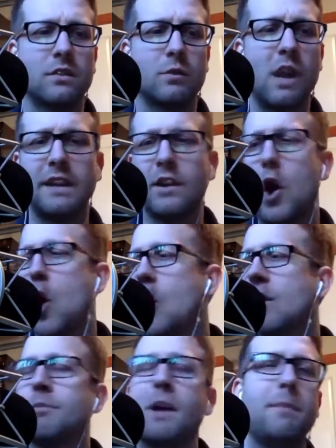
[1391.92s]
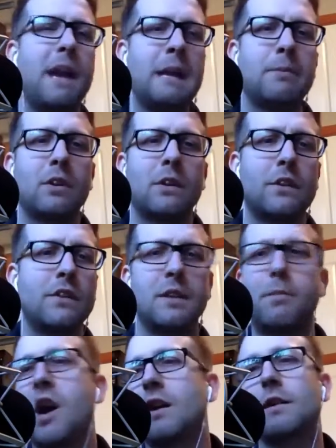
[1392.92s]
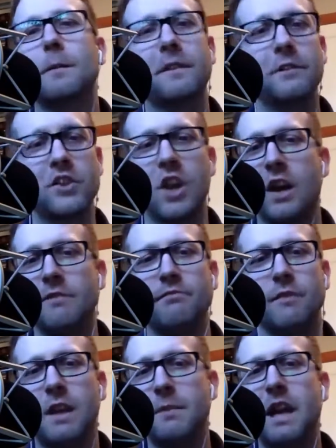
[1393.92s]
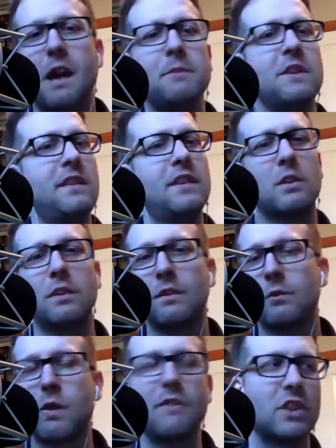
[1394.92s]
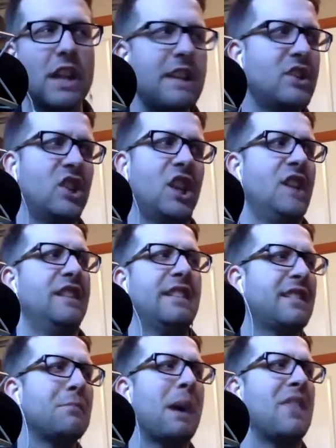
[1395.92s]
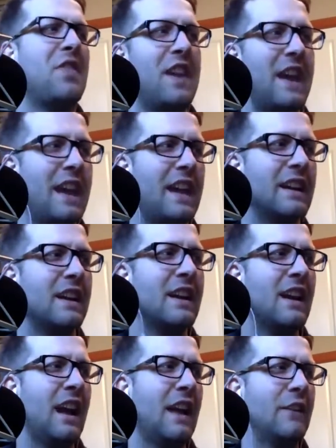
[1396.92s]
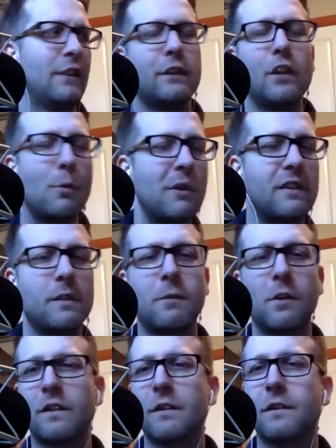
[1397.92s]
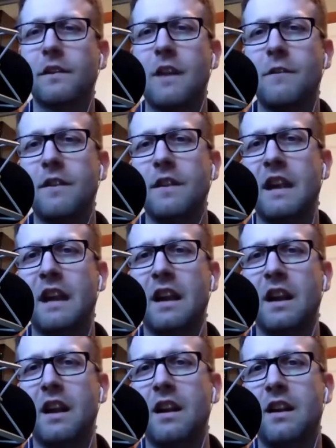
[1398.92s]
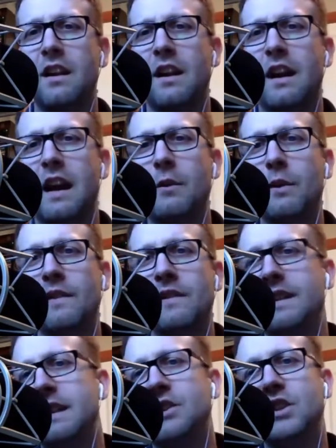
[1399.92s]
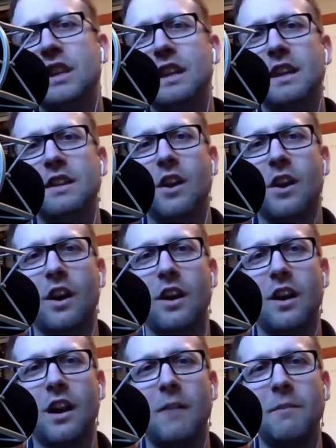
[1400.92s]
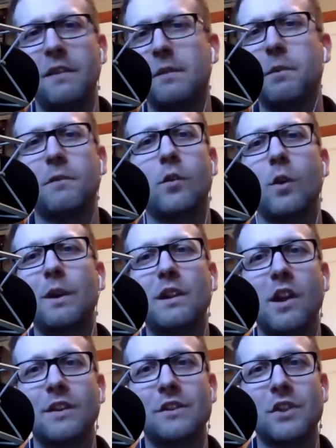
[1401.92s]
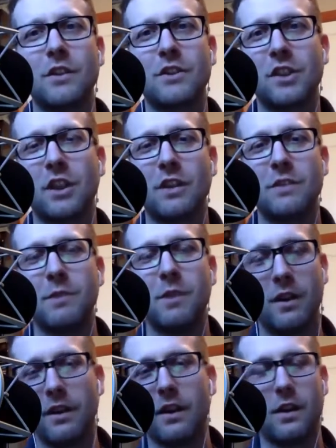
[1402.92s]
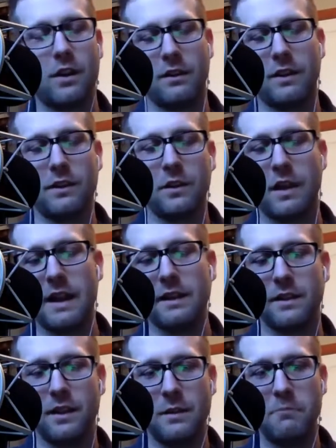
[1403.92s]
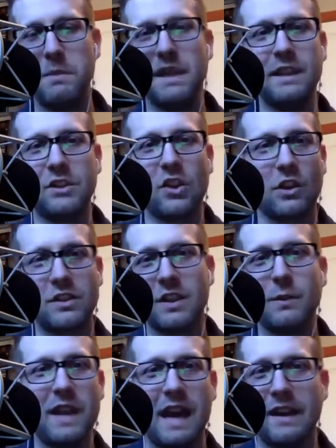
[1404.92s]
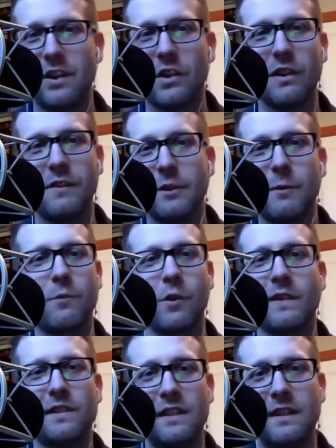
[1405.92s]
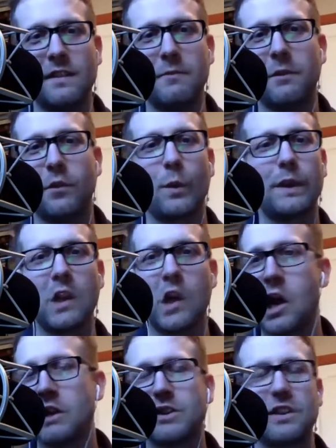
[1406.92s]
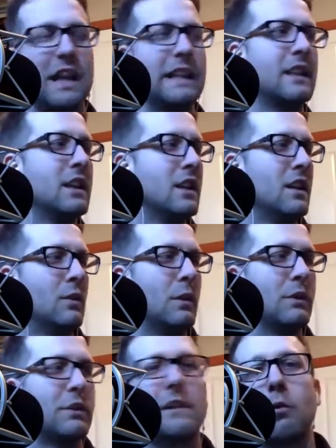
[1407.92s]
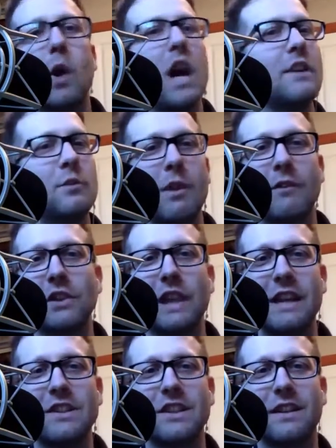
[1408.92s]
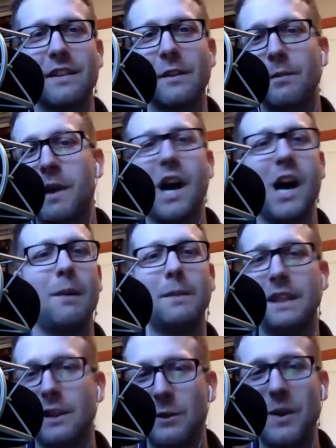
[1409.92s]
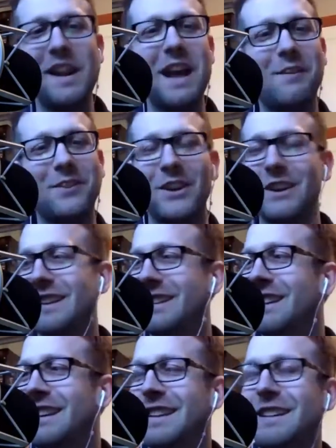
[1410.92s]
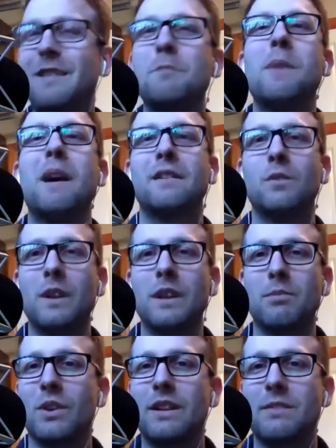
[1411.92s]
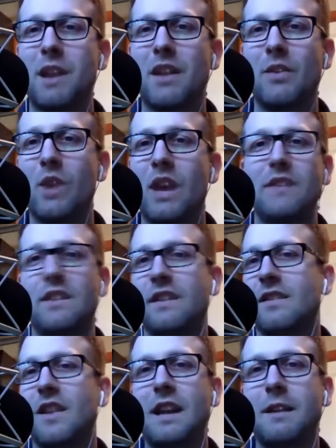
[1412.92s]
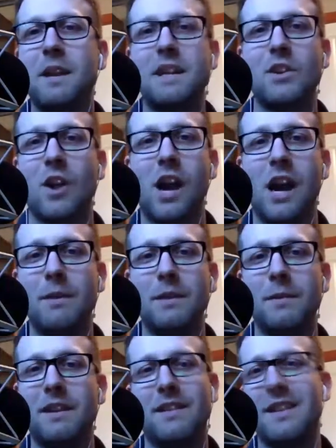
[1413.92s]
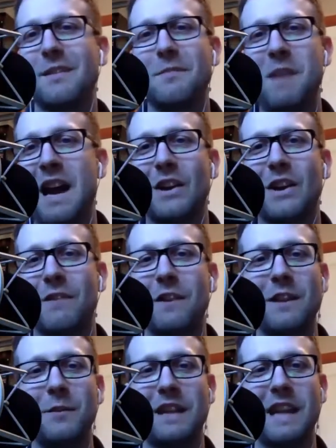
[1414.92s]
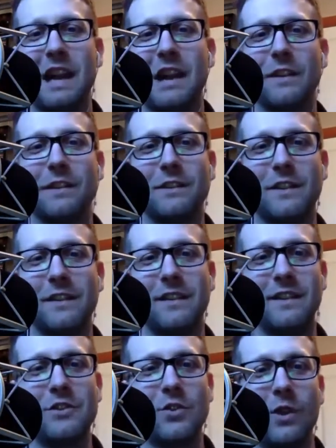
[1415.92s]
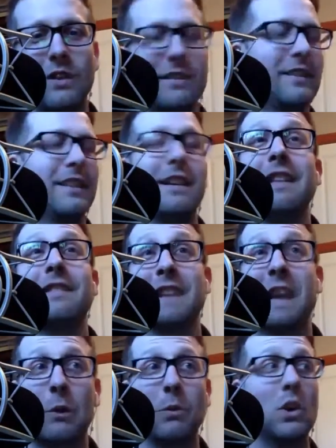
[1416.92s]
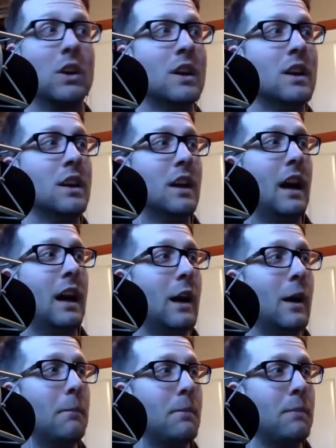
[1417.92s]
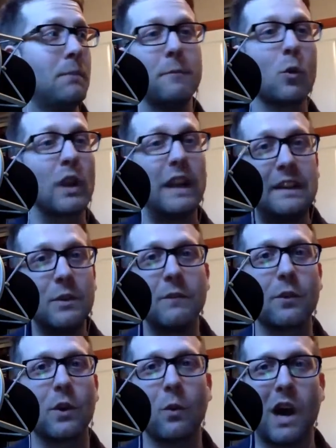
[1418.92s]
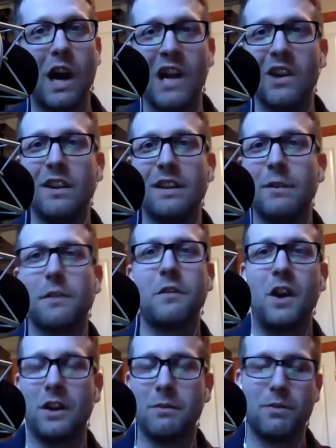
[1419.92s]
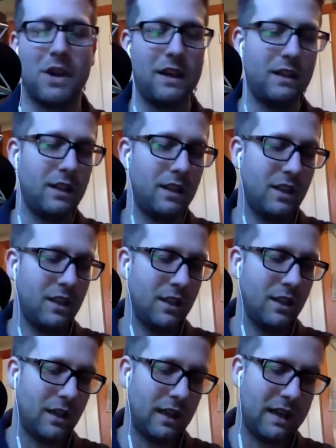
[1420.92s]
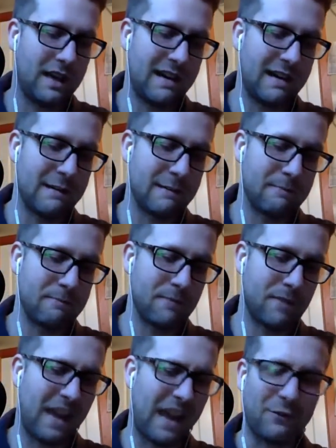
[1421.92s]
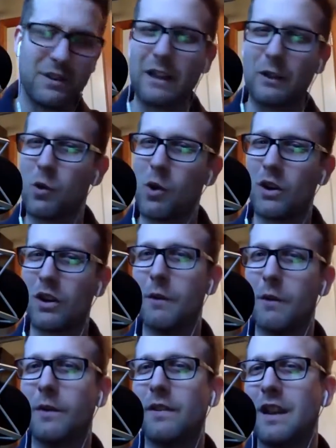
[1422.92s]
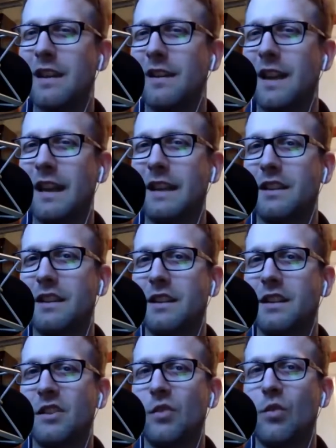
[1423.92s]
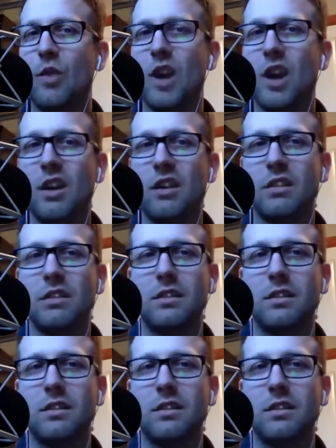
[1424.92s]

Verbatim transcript: writing all of my papers on the apocalypse of John. I mean, I'm just in the Revelation. This is my thing. And there's so much subversive stuff in there. I was teaching our, um, it's before we launched our church, but our, our, little like mini church that we had in our living room for a season before we launched, like we were just walking through Revelation because it was my hobby or whatever. And that's the best way to preach, by the way, It's just like pick your hobby because it doesn't matter if anyone cares, just enjoy. That's terrible. Um, but people were into it for a while and it was fun, but um, after that quarter, I was kind of like, whoa,